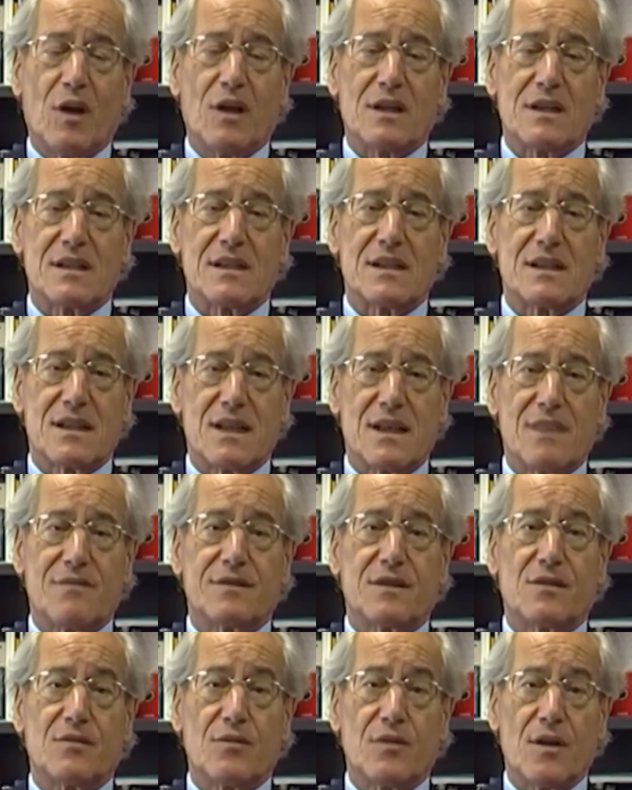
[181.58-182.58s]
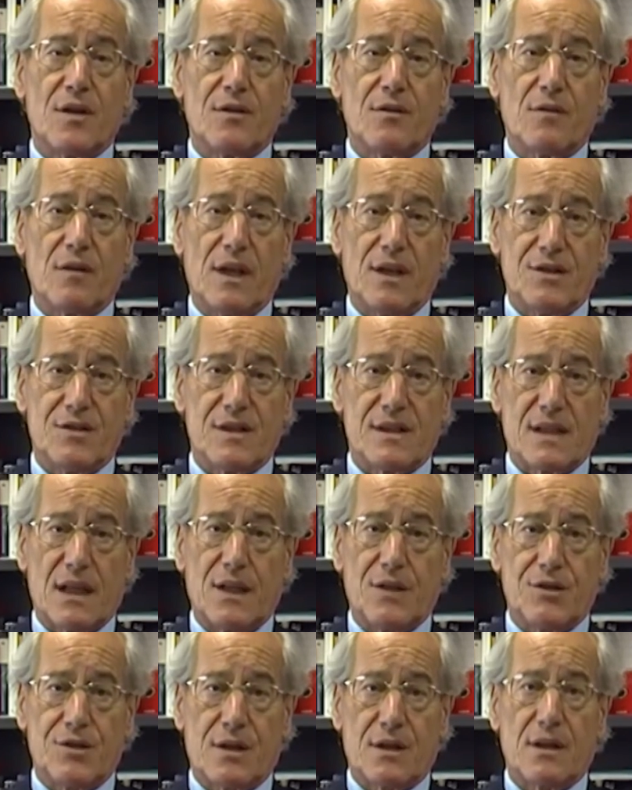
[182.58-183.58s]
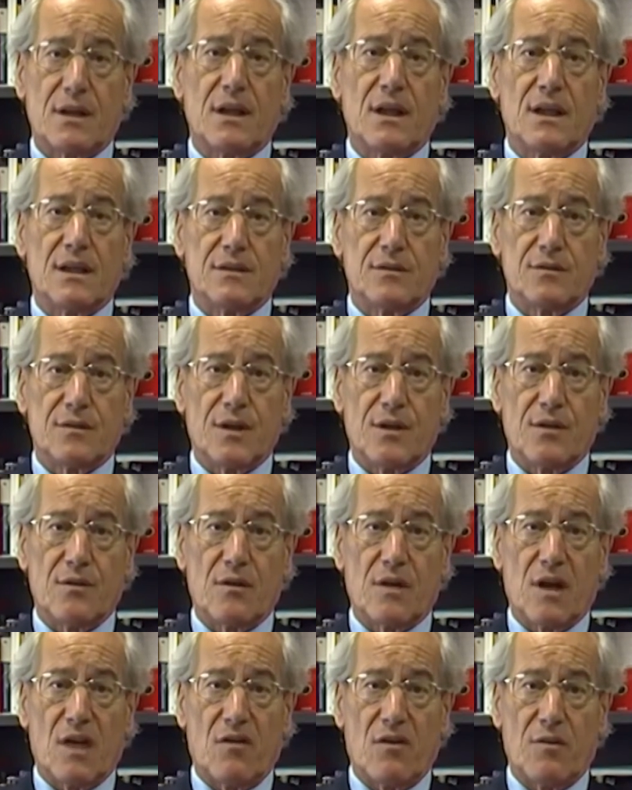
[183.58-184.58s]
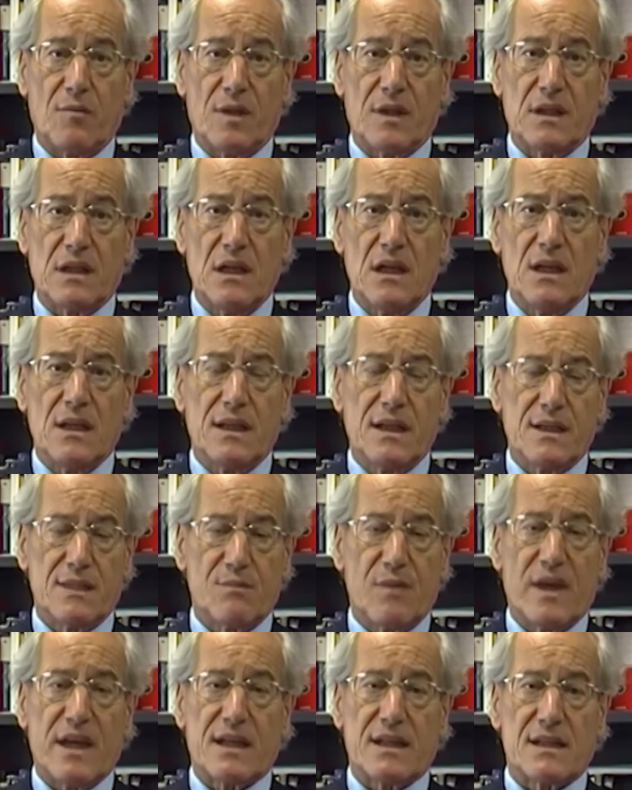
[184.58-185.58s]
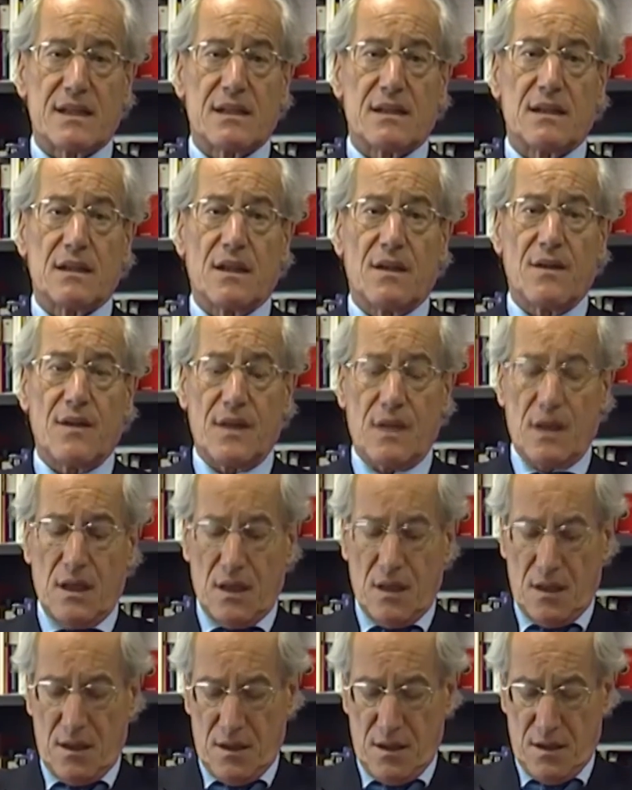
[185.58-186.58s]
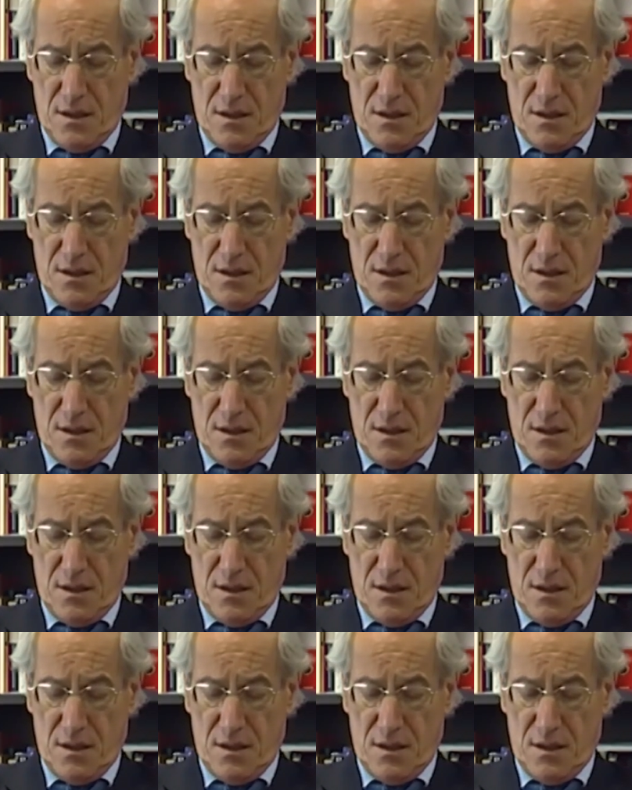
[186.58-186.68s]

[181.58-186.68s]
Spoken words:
of policy is left to the new legislature and to the new government. This makes this